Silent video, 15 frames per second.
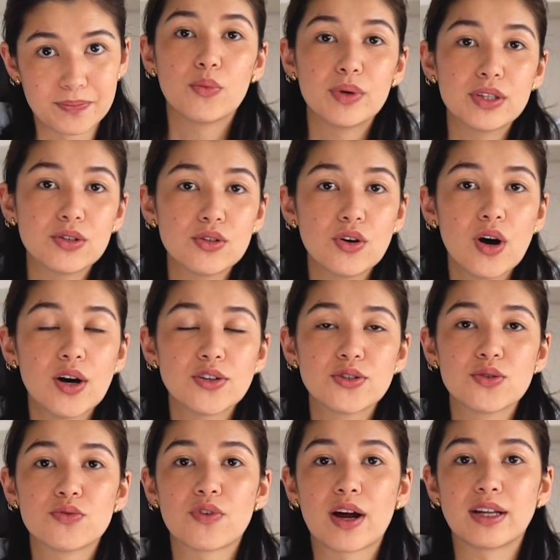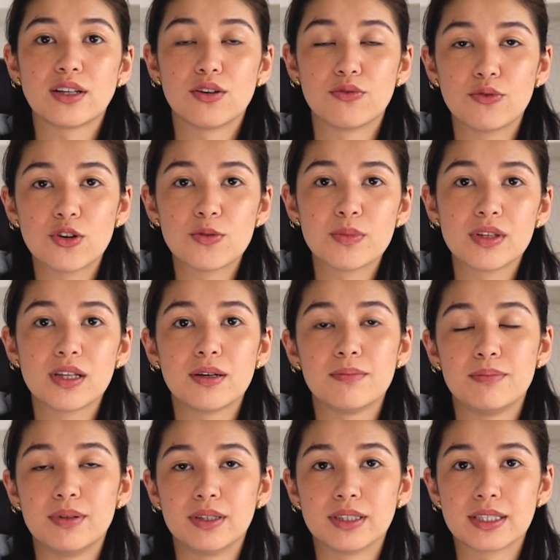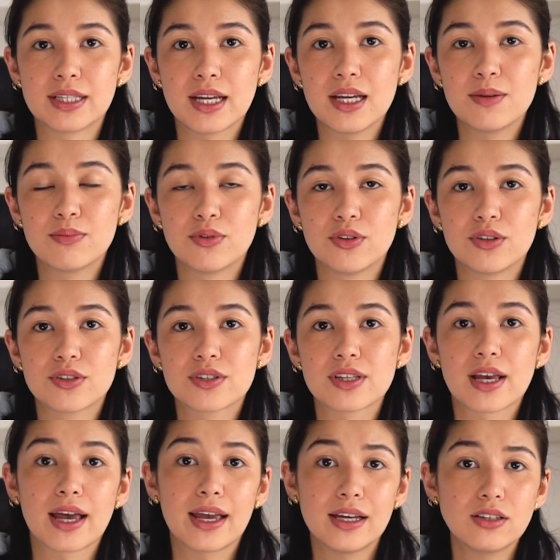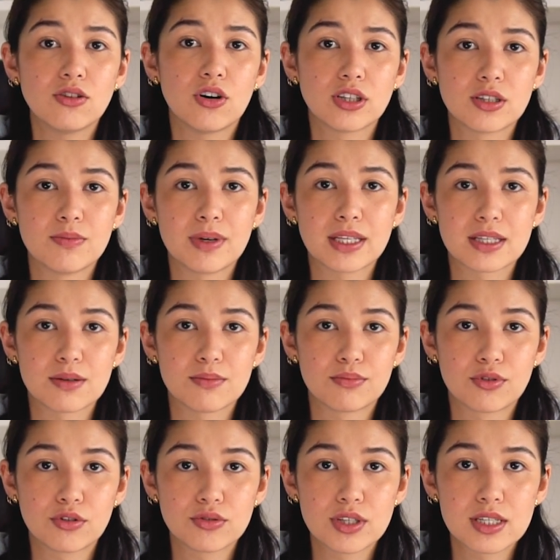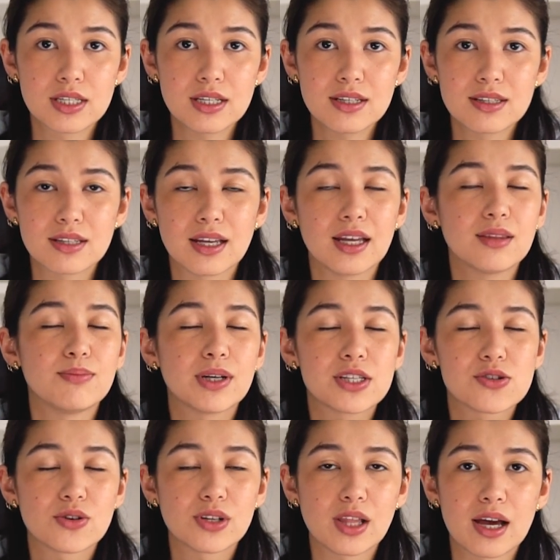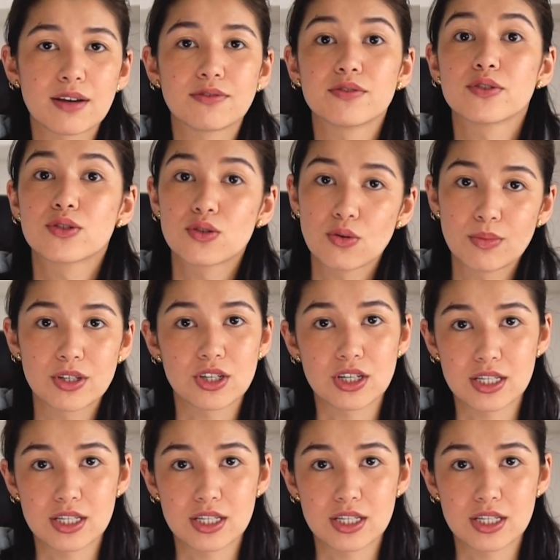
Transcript: When you know how to write a formula, build tables, and automate some processes, it makes your life so much